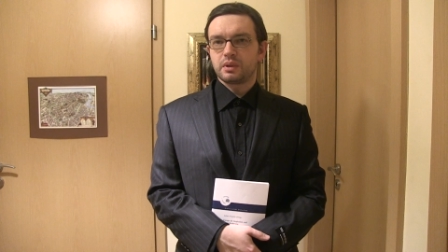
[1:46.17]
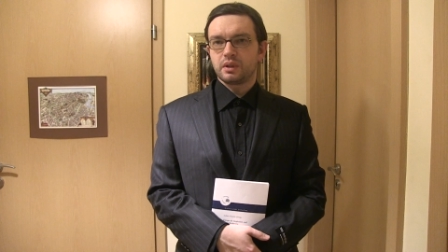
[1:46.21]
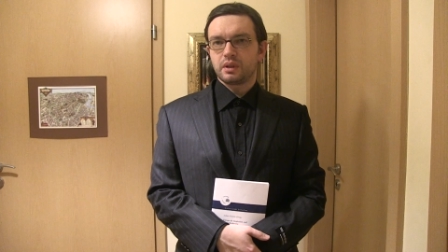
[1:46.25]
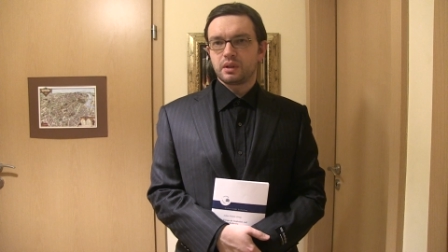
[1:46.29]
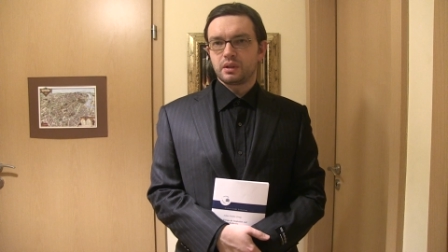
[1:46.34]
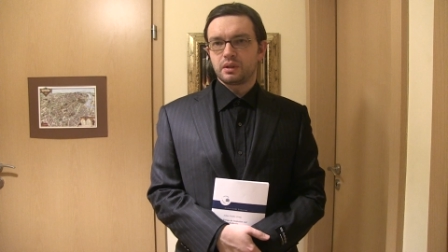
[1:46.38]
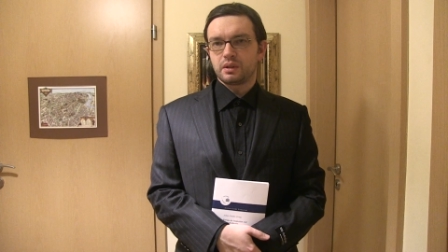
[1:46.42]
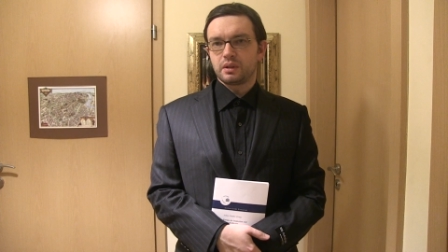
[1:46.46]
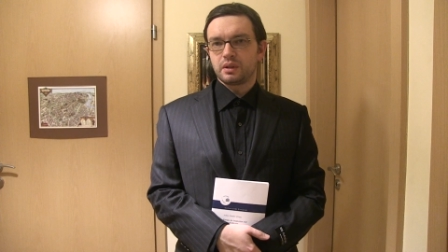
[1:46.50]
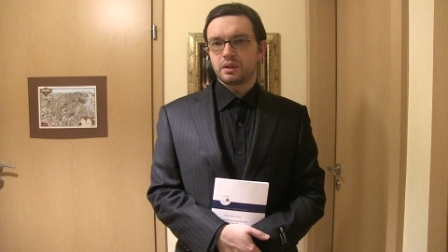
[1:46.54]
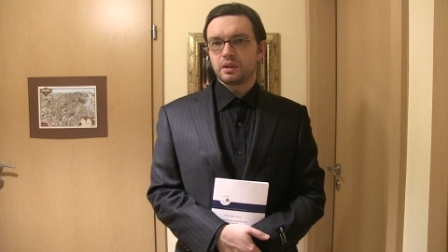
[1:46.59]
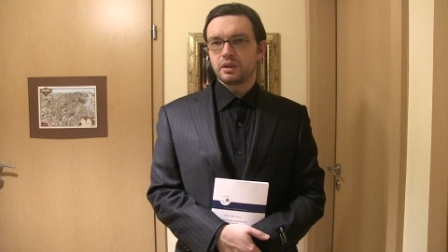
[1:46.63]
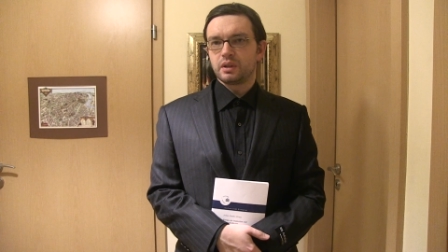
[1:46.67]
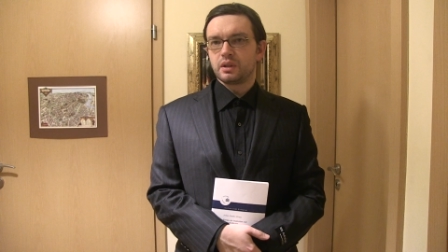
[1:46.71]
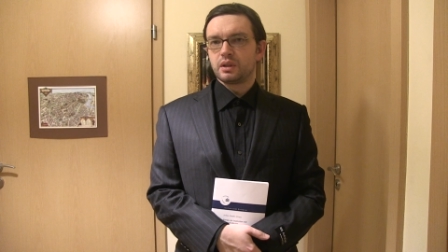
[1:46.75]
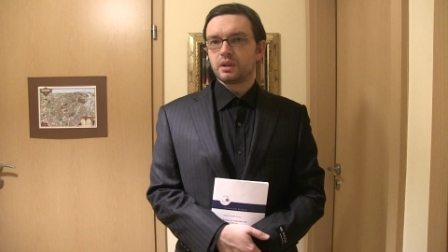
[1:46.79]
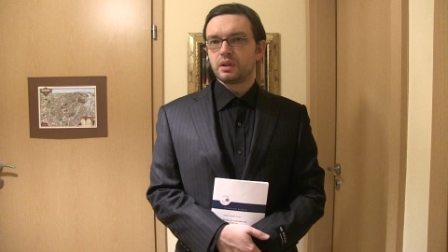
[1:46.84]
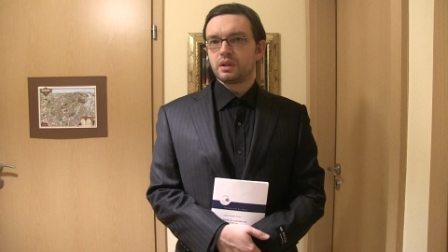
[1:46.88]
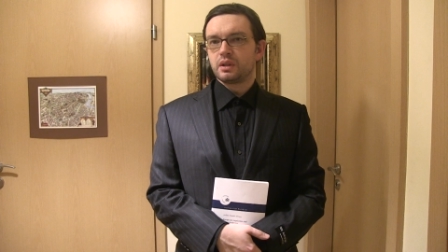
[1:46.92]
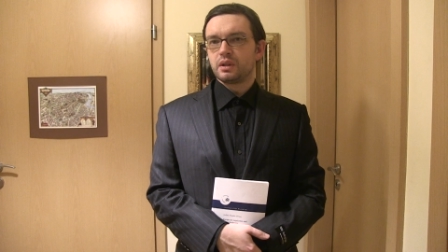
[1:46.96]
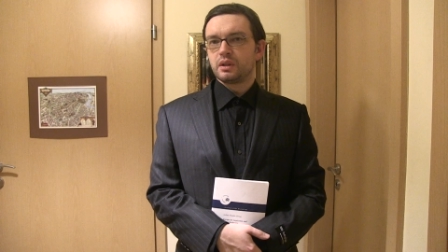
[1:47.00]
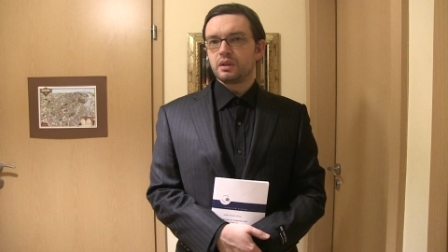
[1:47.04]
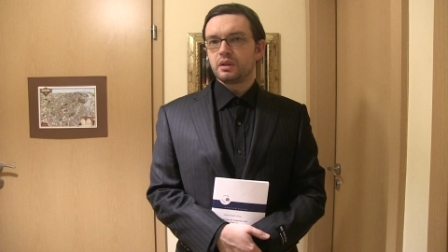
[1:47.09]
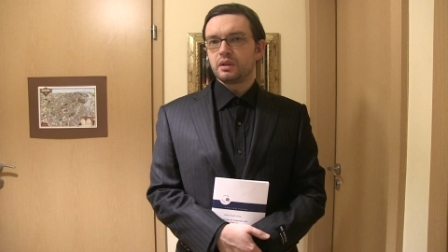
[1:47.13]
any
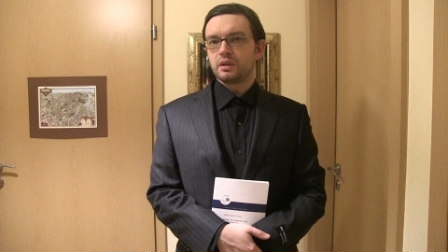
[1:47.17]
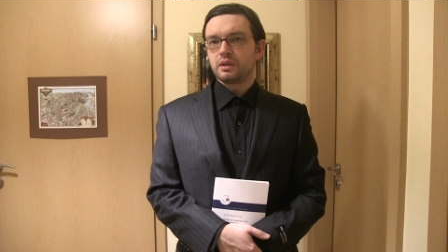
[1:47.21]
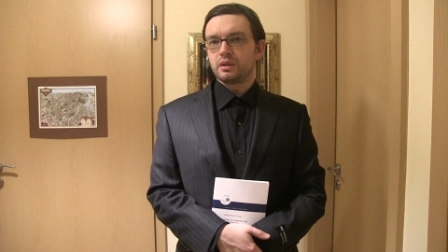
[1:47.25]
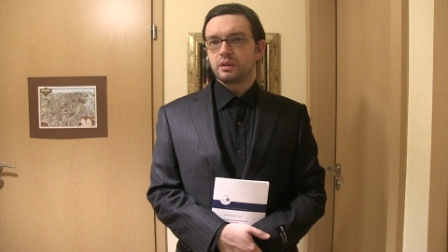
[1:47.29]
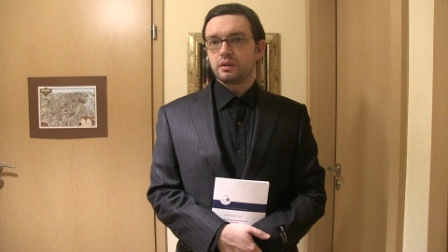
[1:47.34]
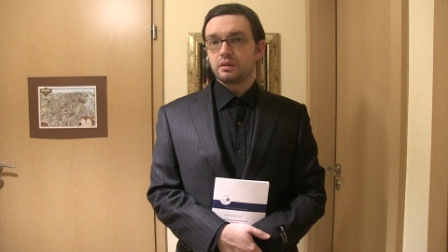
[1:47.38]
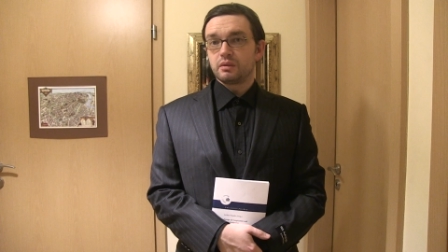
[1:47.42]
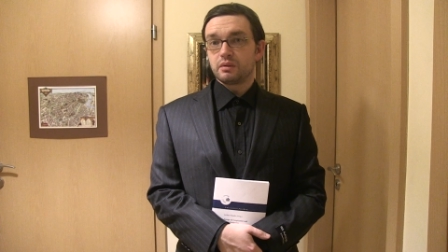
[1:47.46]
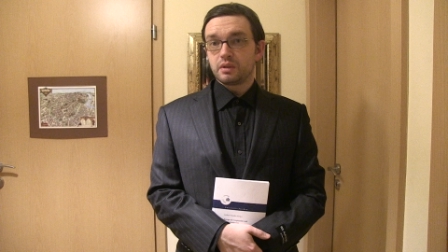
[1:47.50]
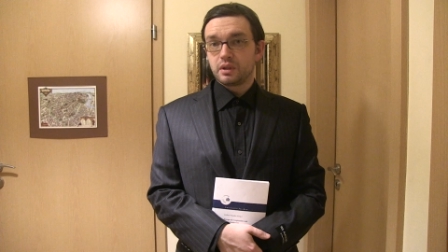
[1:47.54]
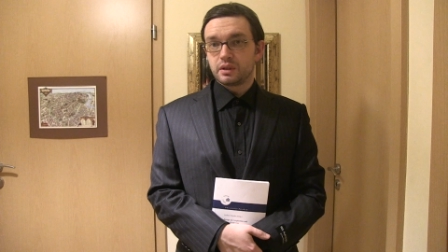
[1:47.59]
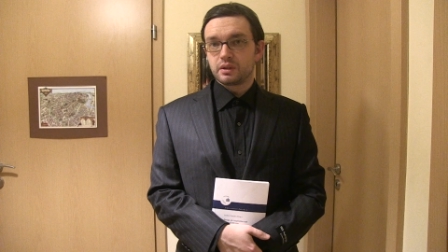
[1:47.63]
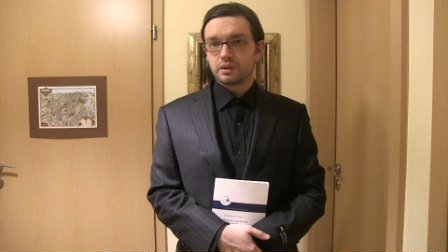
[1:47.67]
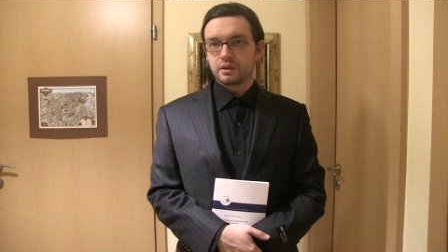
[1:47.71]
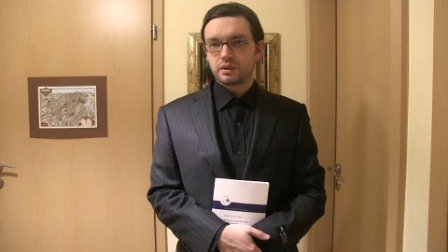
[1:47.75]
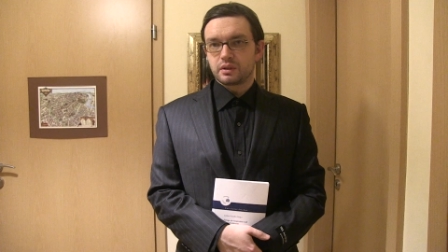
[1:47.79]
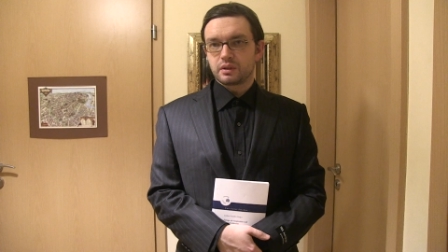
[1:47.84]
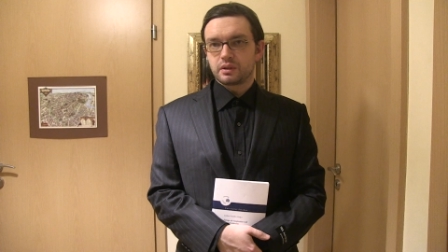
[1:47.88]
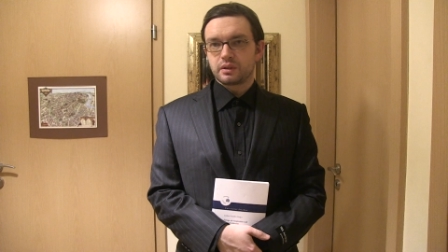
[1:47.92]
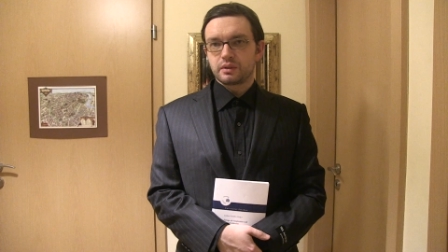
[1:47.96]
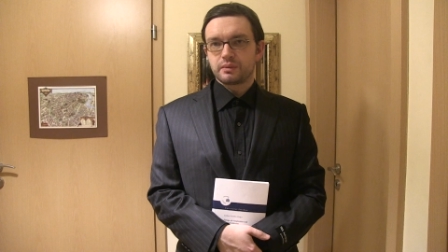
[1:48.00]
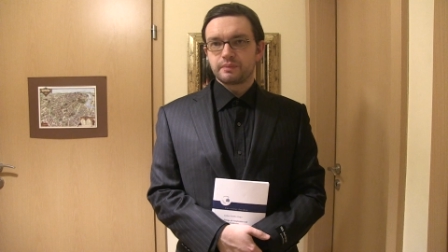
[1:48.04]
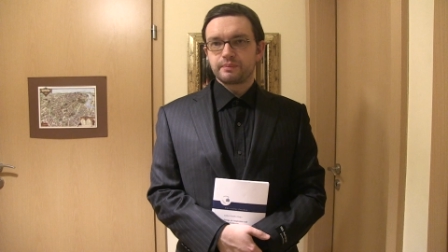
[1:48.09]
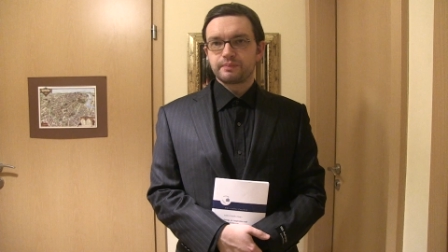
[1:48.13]

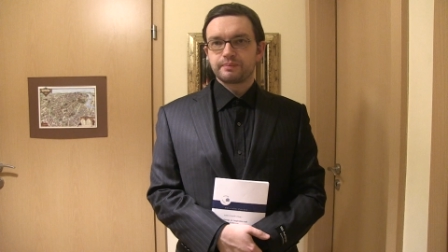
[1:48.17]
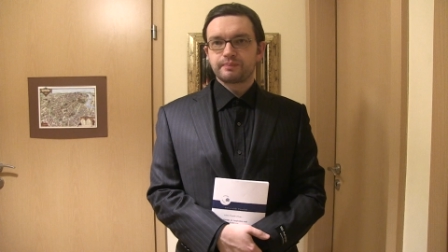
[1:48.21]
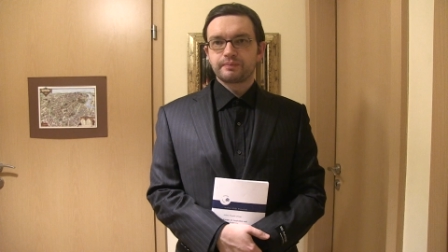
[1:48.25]
reasons,